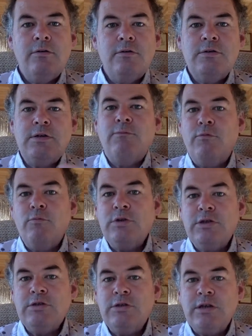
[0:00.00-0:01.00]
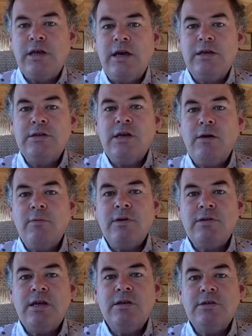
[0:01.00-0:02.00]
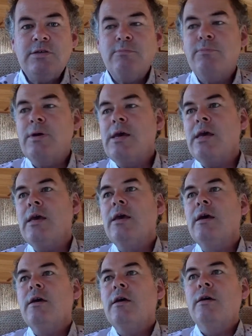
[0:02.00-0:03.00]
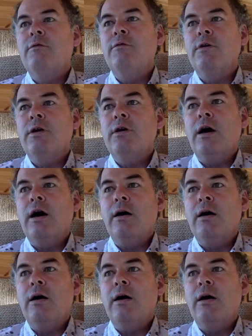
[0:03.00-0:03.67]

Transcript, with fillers: something which isn't the case now, but it tended to be that